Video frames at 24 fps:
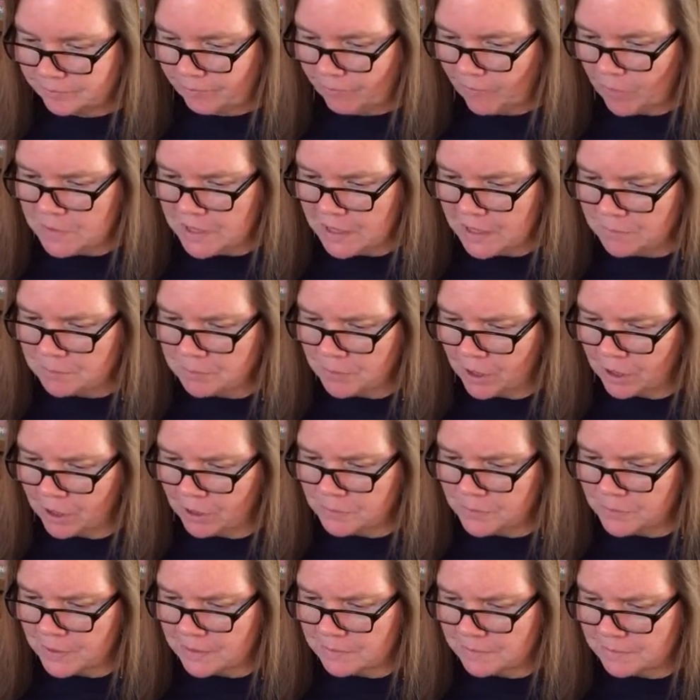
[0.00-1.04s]
We have
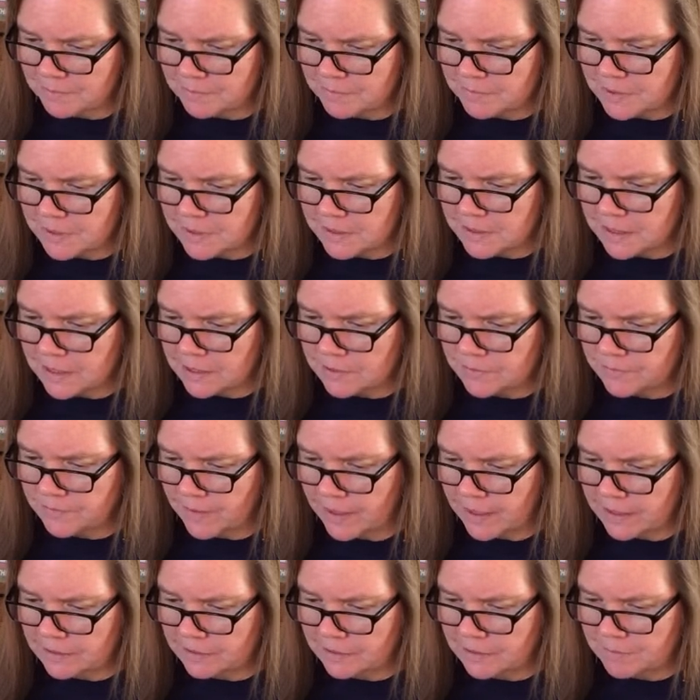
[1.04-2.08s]
Barbara. She says,
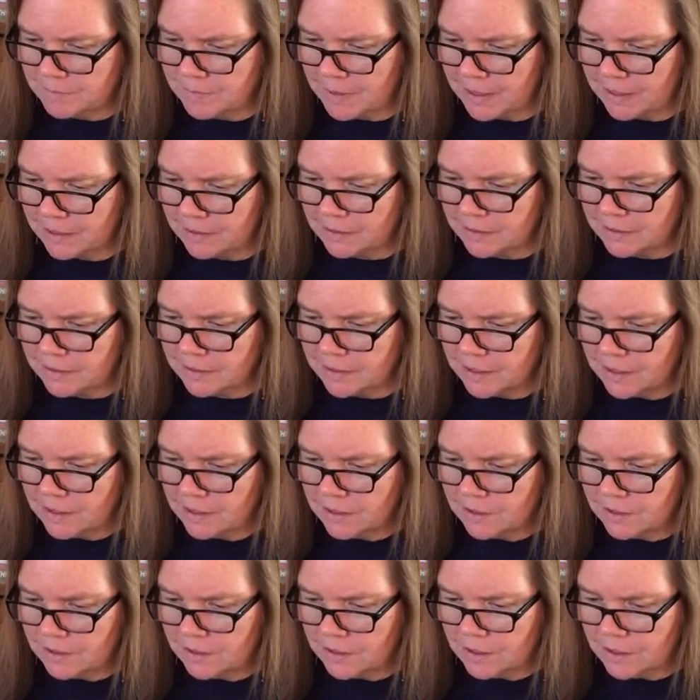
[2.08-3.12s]
"Finally back
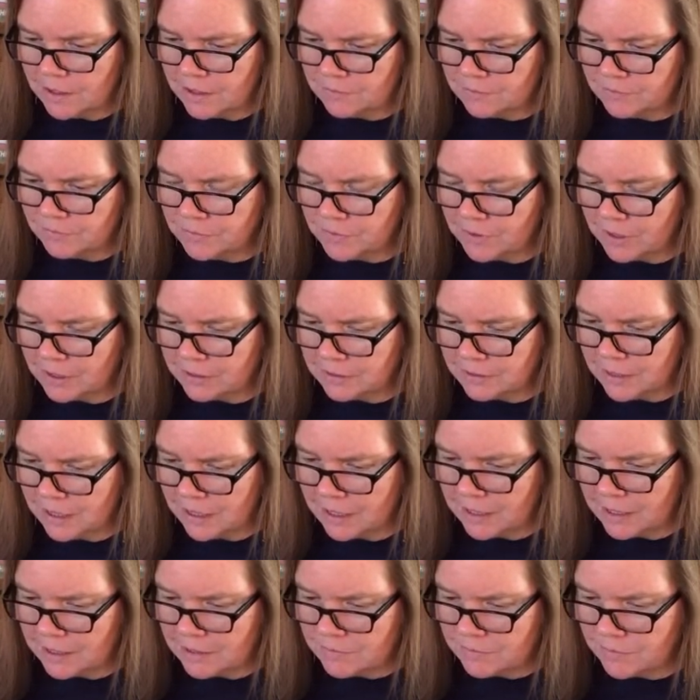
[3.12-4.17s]
on for a
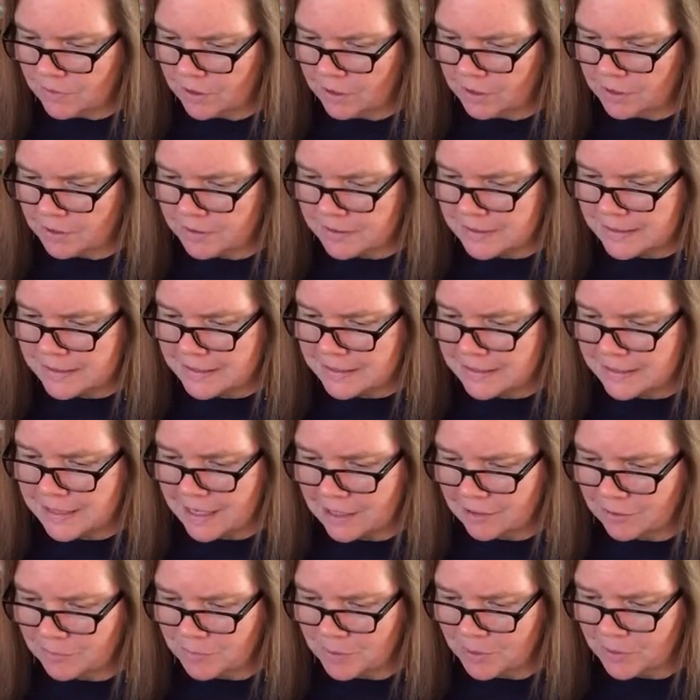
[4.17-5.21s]
live on our
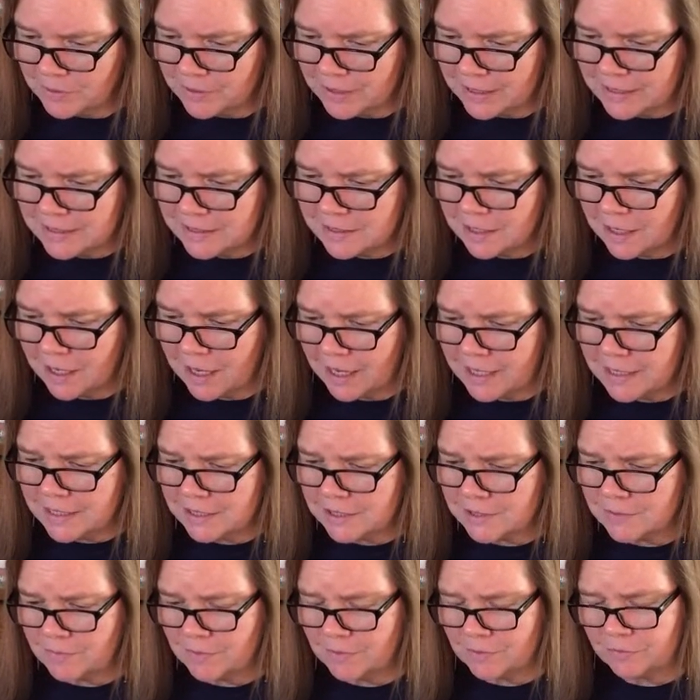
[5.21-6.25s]
sailboat in
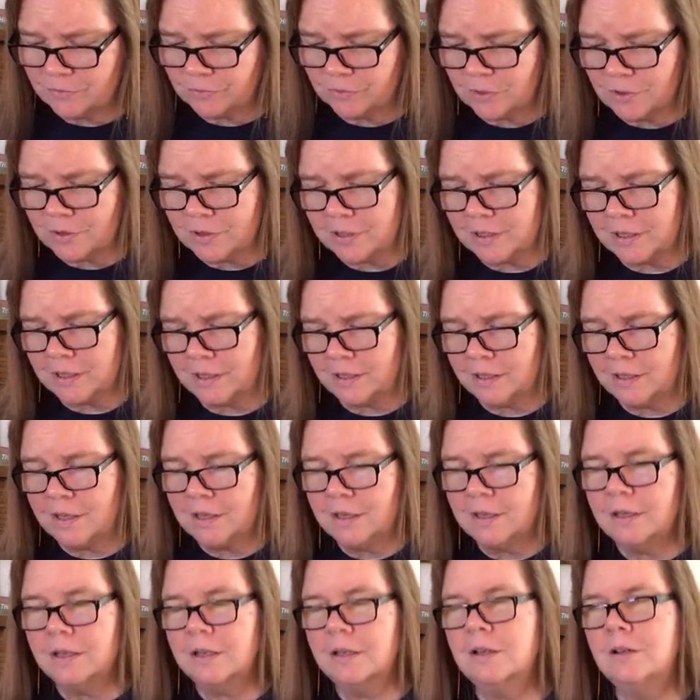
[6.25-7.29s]
Titusville, Florida."
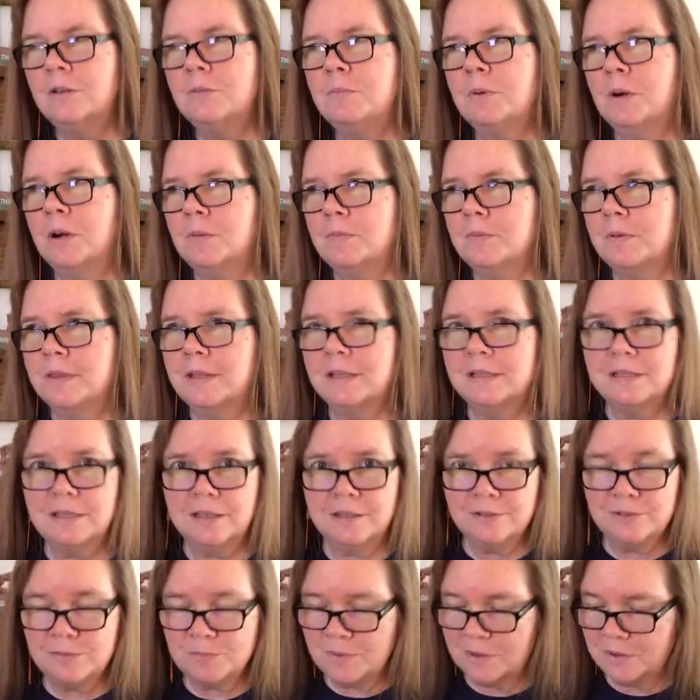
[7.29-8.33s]
Oh, Barbara, that
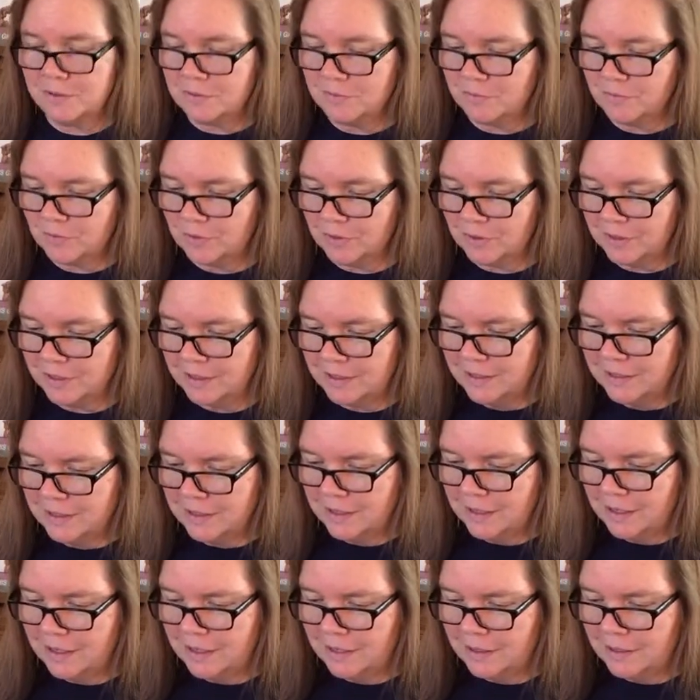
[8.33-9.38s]
sounds wonderful.
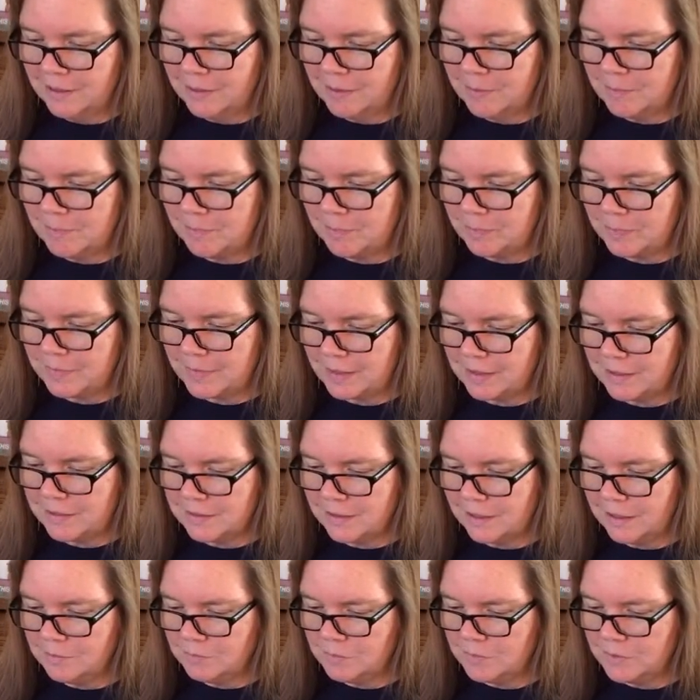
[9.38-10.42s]

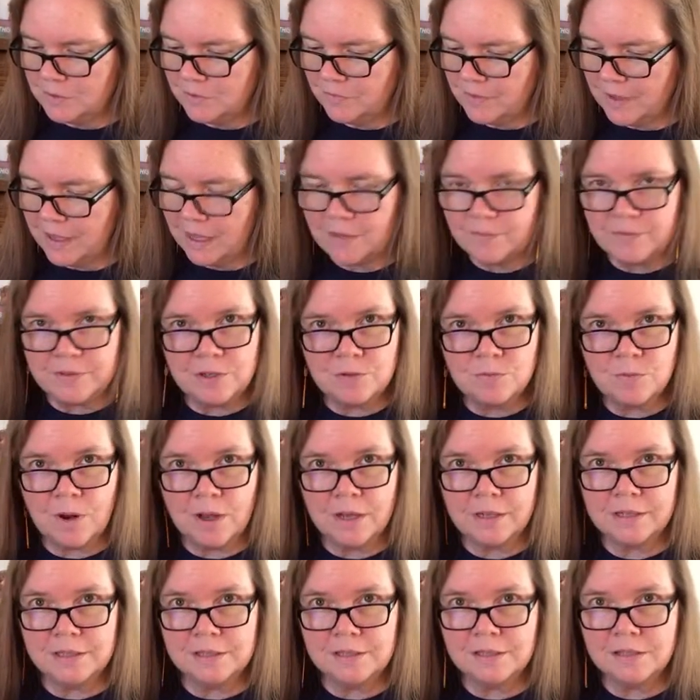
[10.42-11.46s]
I wonder if they have any
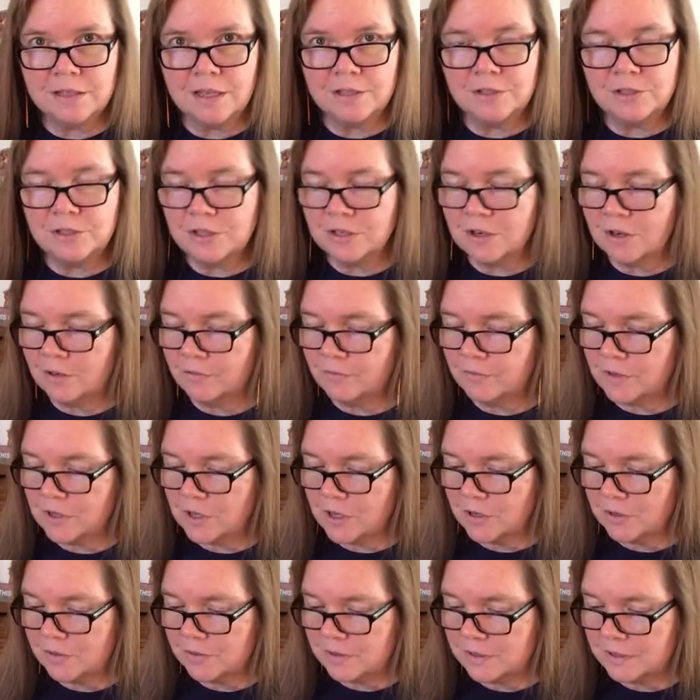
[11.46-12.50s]
rockets launching off the
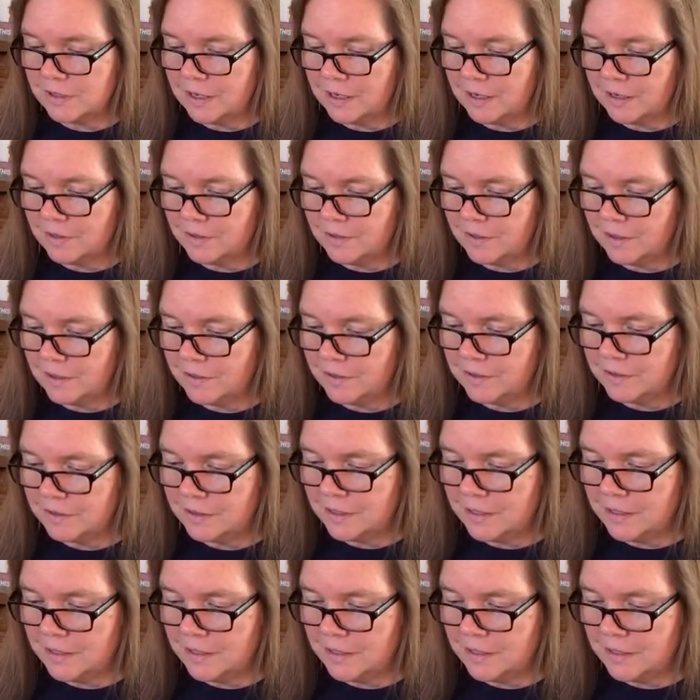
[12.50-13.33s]
coast there. They're